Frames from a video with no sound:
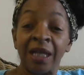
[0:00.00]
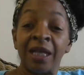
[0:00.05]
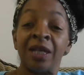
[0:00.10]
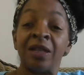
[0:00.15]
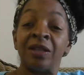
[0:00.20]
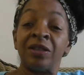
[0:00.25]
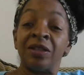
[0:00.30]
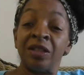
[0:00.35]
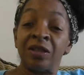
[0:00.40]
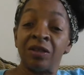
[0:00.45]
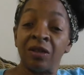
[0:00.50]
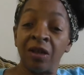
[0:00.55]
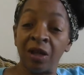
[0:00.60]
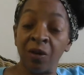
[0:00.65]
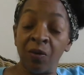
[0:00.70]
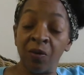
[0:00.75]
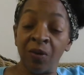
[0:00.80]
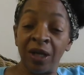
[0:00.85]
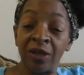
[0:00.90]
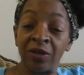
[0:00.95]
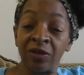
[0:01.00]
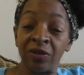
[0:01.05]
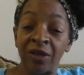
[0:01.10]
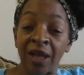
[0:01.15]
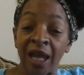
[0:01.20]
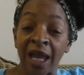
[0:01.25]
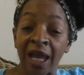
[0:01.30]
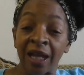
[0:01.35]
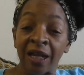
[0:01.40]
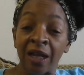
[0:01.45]
She's going to wonder
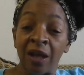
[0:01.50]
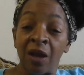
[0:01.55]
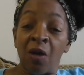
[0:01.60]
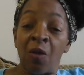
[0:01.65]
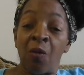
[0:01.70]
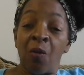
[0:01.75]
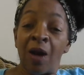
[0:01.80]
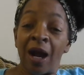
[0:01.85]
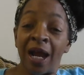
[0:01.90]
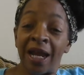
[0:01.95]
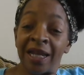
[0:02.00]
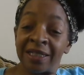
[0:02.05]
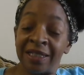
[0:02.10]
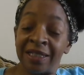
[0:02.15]
that. Why is